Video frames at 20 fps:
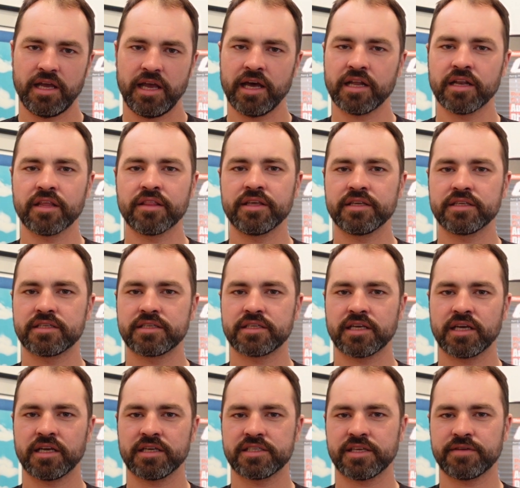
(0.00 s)
out of this
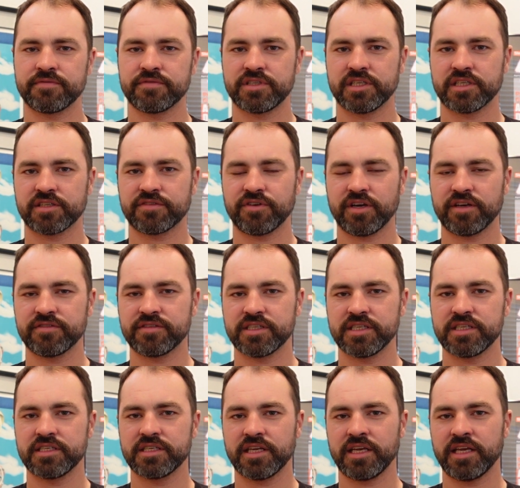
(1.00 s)

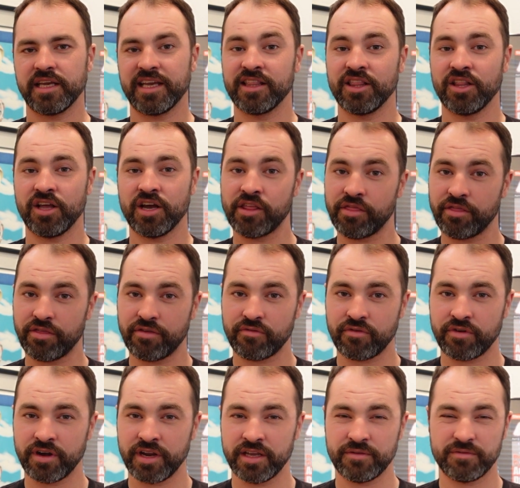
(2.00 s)
765cc inline 3,